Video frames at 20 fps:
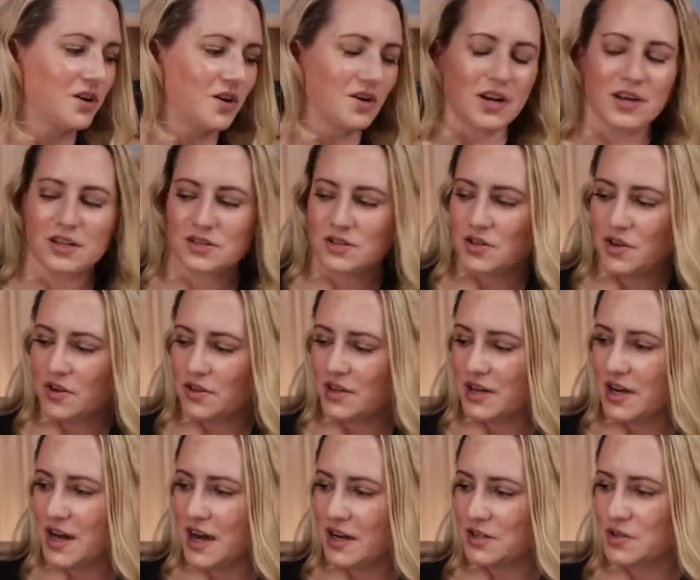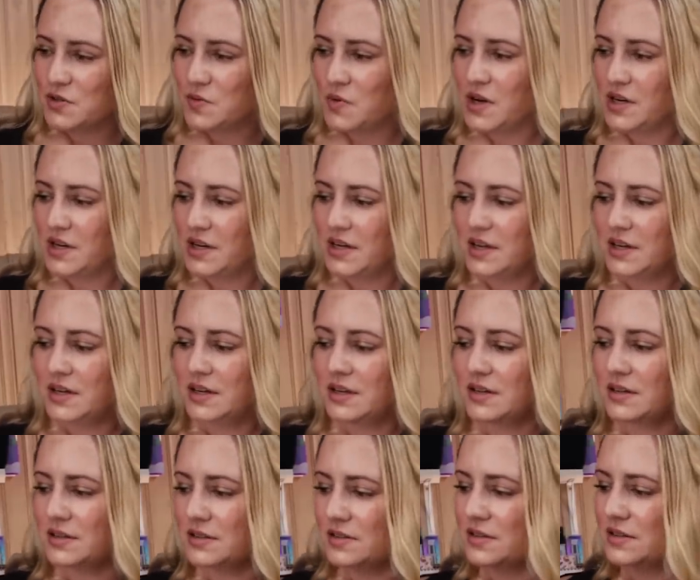okay, so the next one
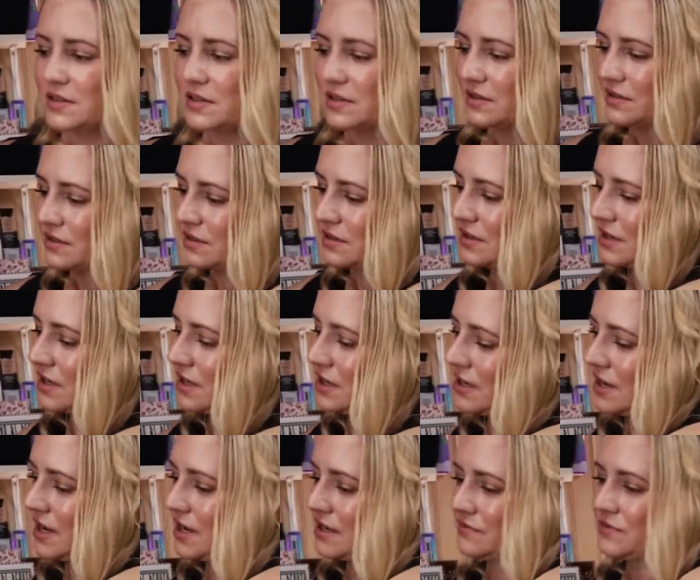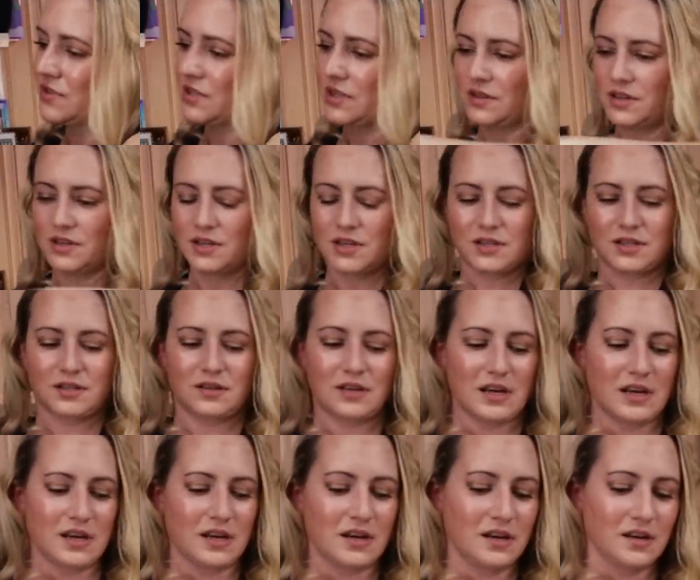is, I kind of did this,
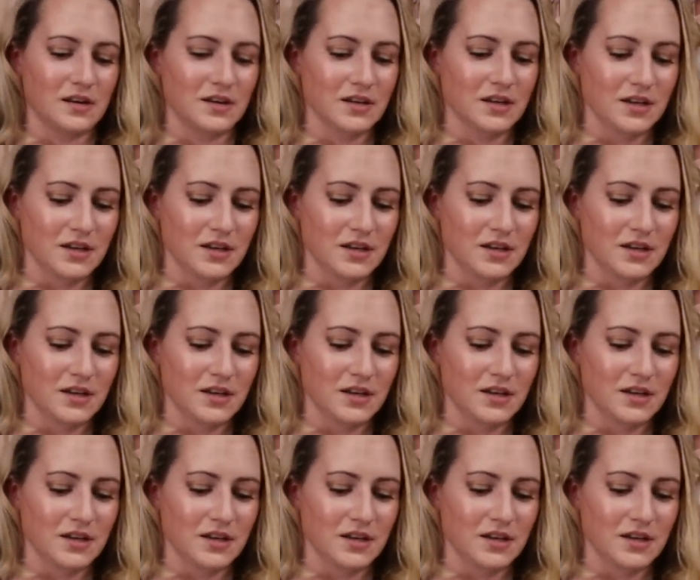the